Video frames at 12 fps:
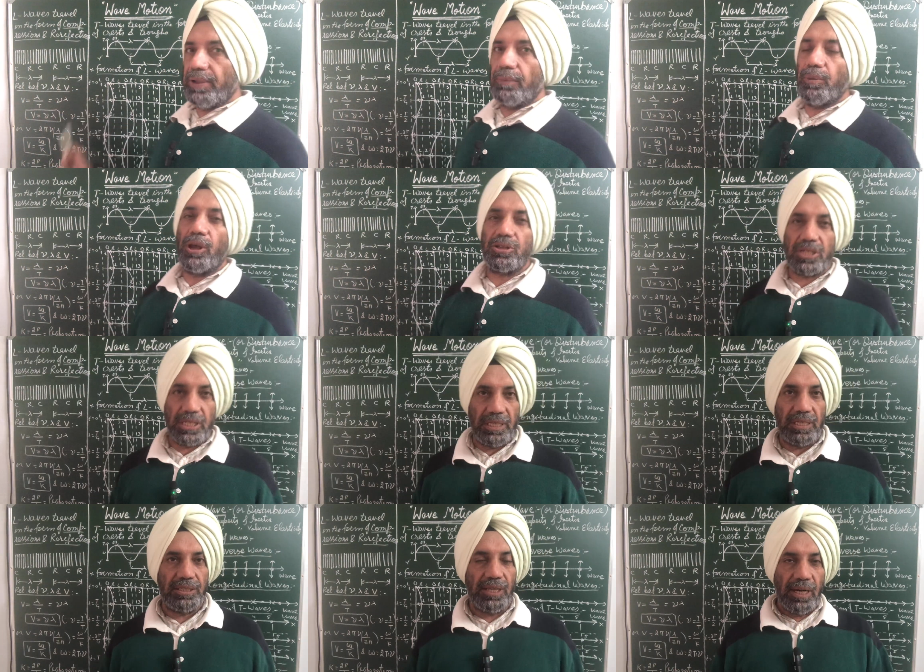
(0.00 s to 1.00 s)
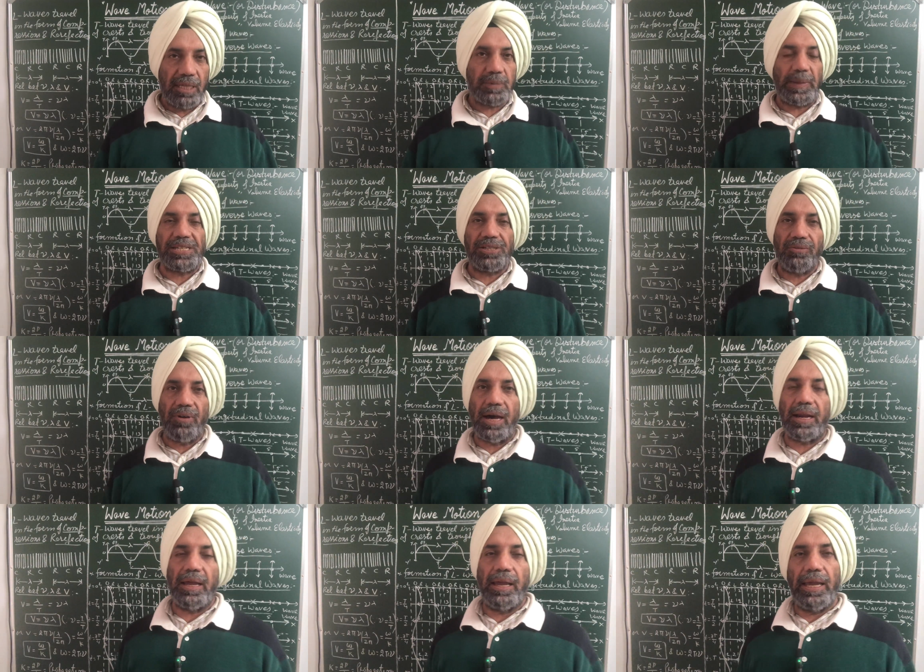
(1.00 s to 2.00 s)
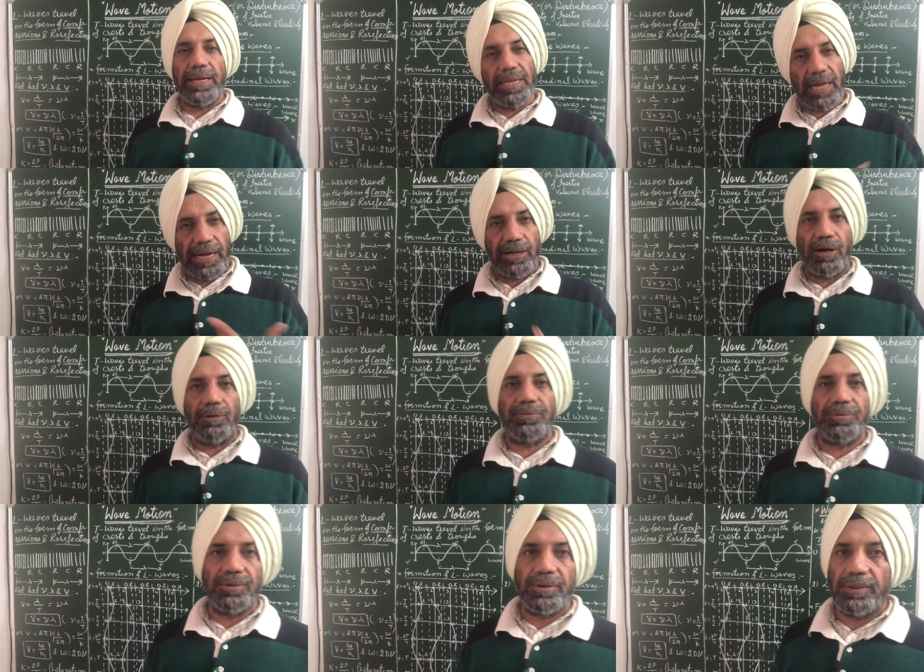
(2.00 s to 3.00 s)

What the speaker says: wave velocity? General expression for any kind of